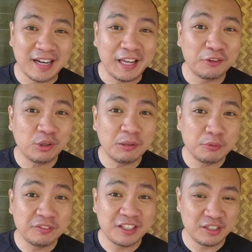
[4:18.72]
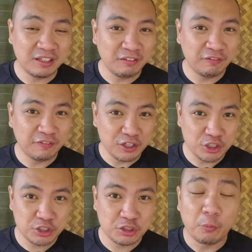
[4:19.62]
Try to remove the
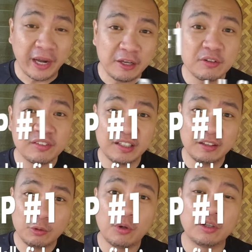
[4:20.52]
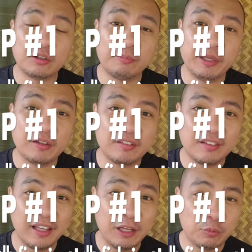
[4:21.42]
jellyfish while you're still in the water
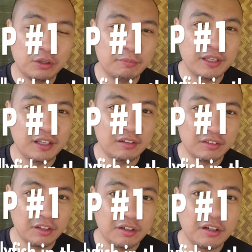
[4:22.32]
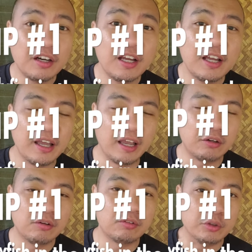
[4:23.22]
because it will be easier.
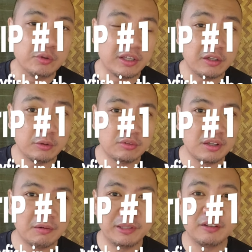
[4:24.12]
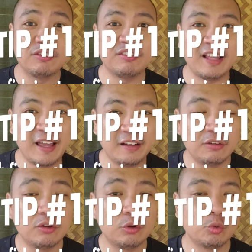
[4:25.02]
And also you can use a bit of
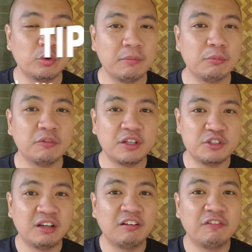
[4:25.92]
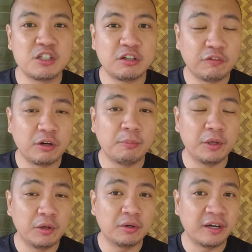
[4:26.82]
sand to remove the jellyfish
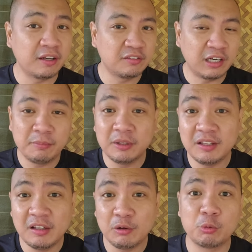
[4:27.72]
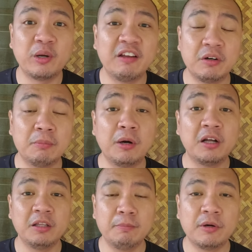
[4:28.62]
from your extremity or whatever
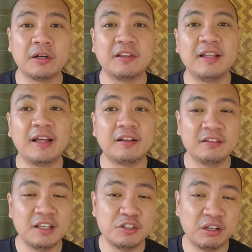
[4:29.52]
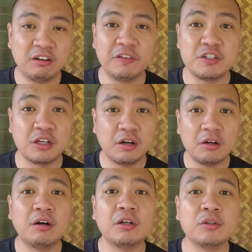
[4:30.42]
body part that the jellyfish
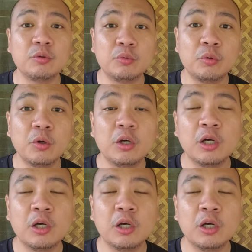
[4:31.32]
clung onto.